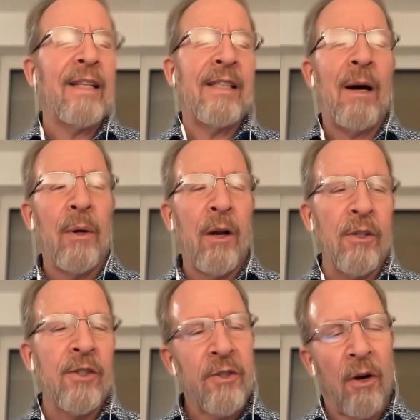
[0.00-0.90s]
how it all
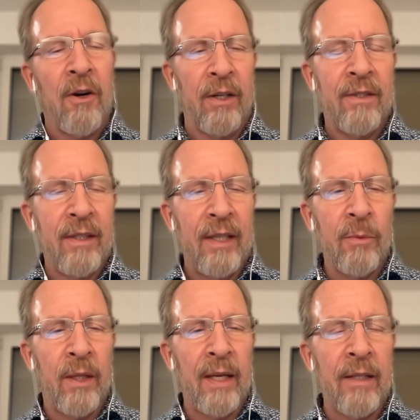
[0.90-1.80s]
starts, is
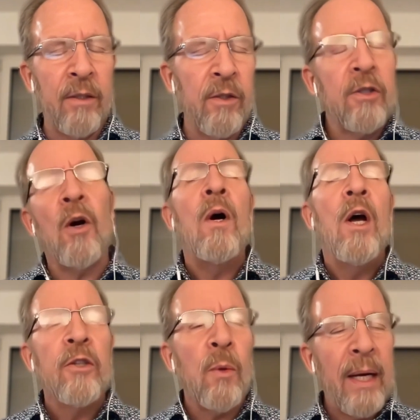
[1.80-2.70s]
with that. So
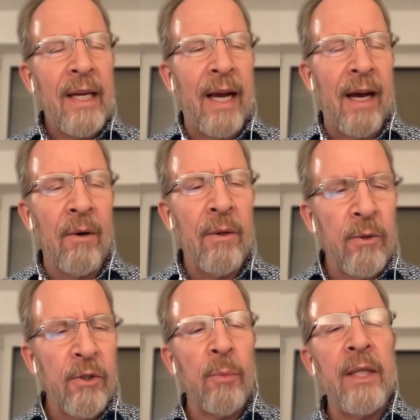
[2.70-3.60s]
anyhow, those
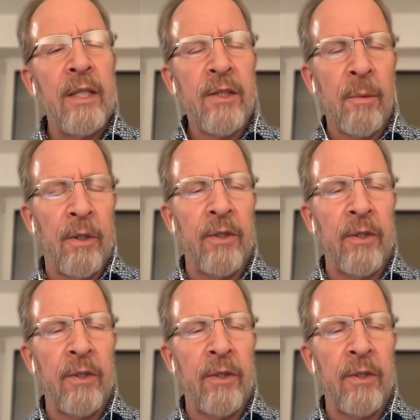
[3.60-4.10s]
three disciplines you